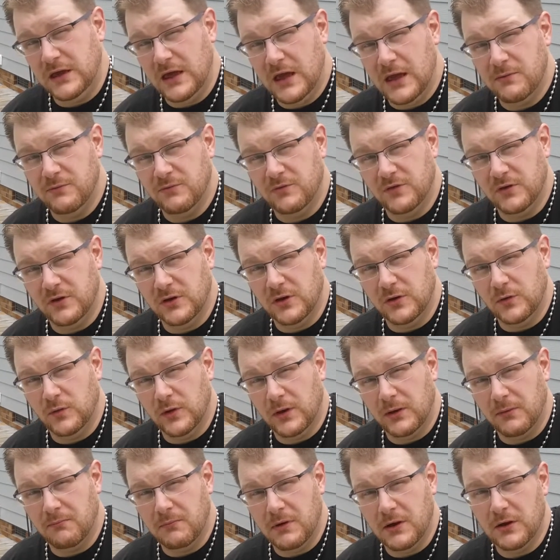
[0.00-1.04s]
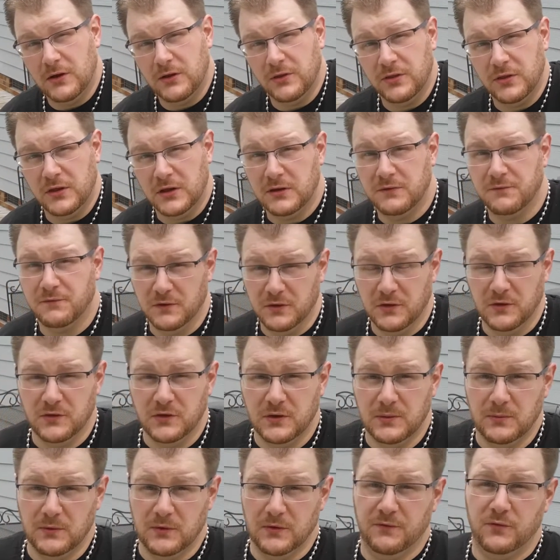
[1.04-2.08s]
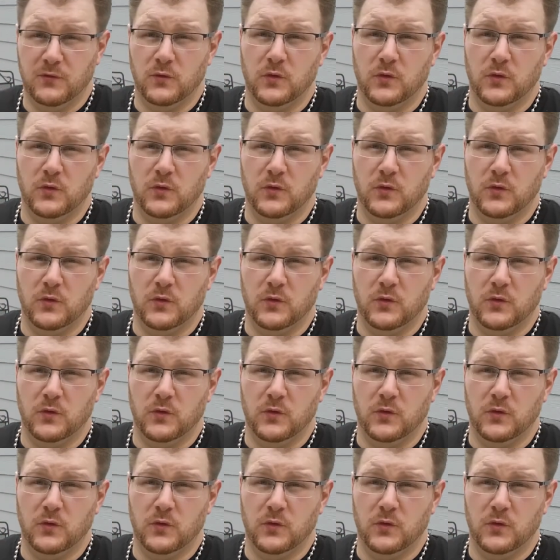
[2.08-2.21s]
Games Done Quick marathon for the summer of